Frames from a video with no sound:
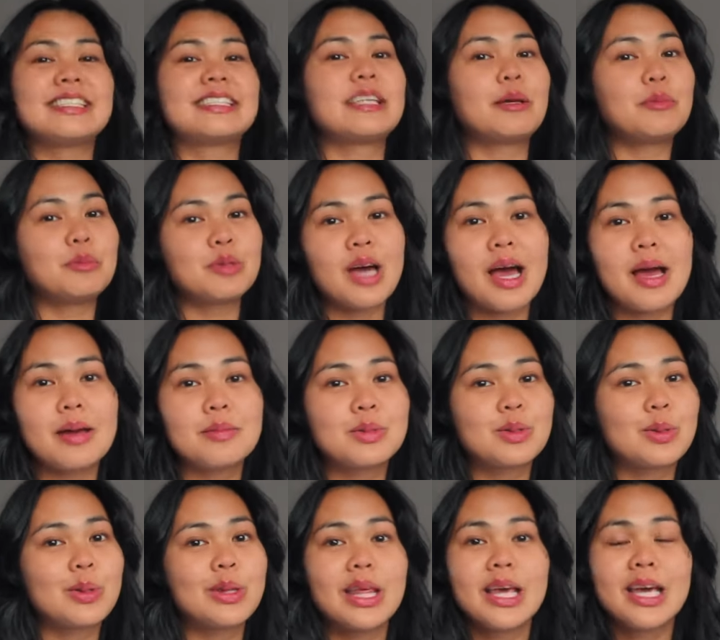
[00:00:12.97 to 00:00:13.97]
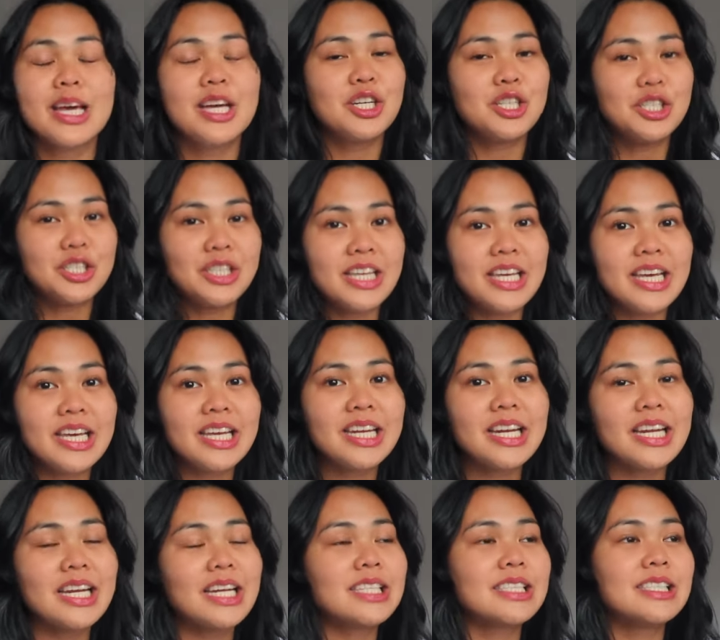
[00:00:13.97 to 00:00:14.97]
sometimes with
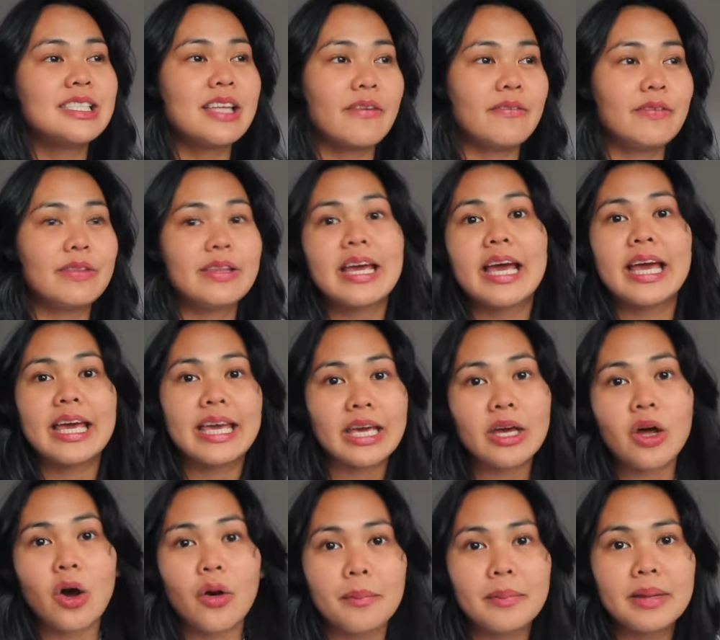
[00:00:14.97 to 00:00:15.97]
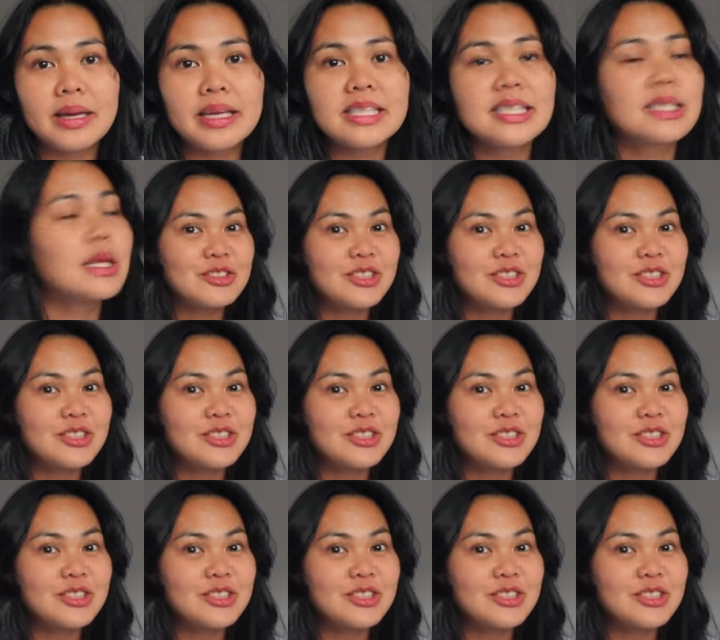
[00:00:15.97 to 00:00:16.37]
Shein, it is definitely a hit or miss.